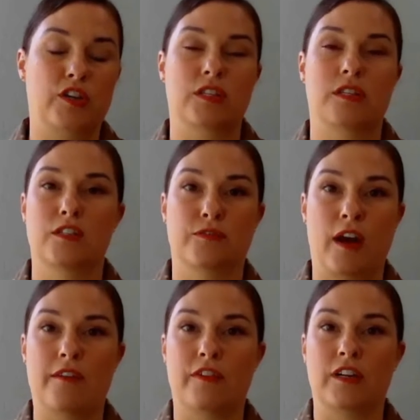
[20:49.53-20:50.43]
person is
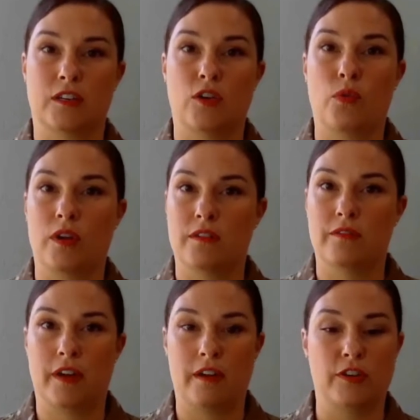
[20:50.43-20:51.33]
for every single one
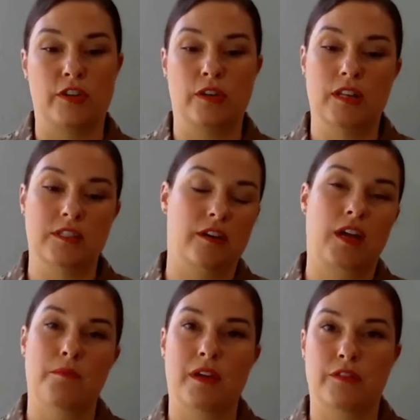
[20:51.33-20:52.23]
of your units that
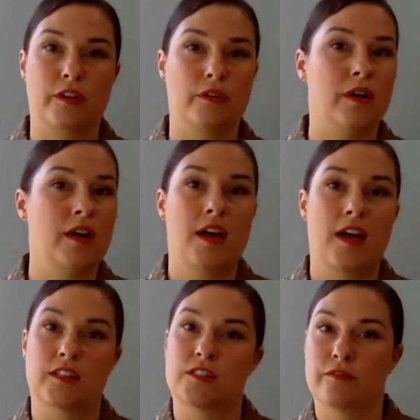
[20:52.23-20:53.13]
are coming through.
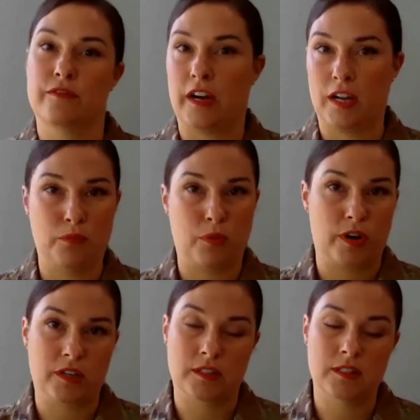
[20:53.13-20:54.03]
It's very
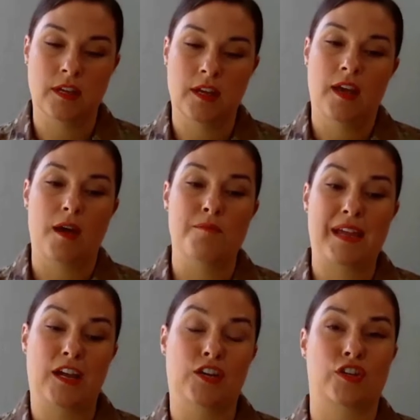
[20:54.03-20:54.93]
important. And
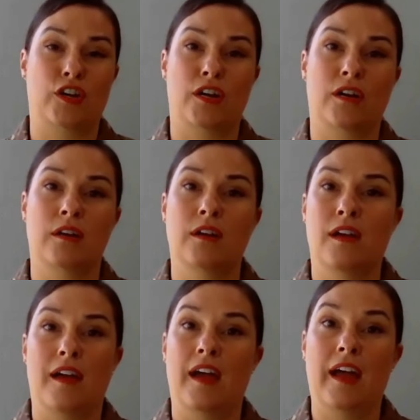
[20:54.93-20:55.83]
making sure,
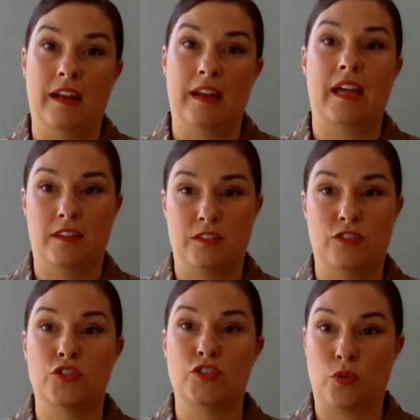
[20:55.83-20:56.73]
and again, this
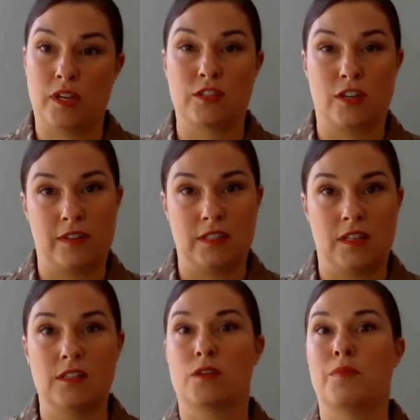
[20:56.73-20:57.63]
is joint
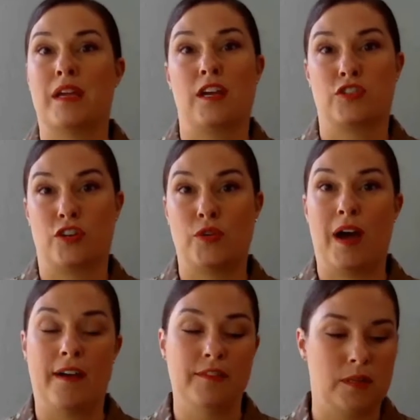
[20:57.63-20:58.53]
services, so making sure you
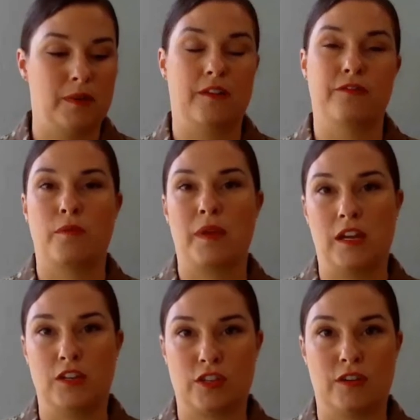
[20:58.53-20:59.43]
have somebody from
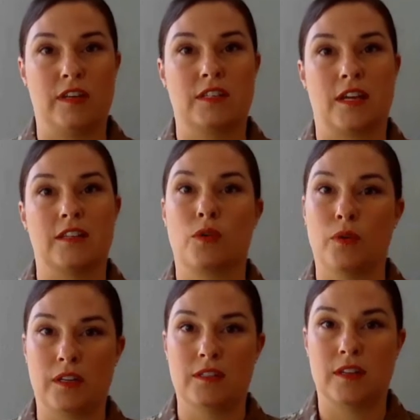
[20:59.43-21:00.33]
each service that's
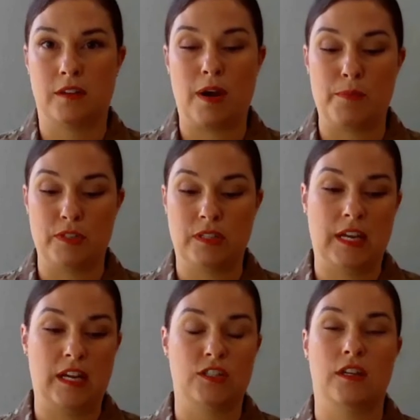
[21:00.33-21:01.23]
going
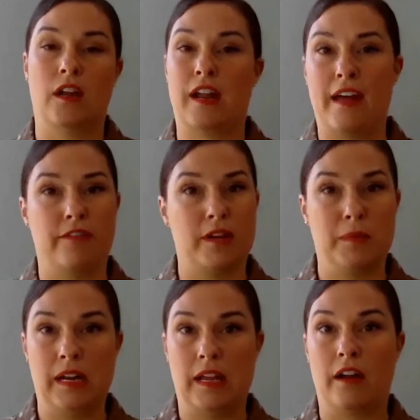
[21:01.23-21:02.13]
representation at every
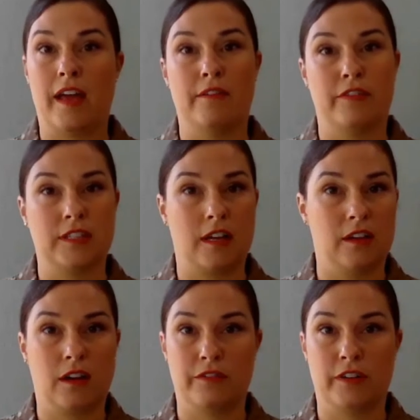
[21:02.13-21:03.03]
meeting, on every
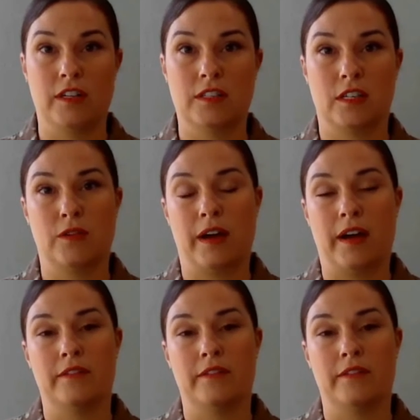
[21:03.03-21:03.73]
teleconference that you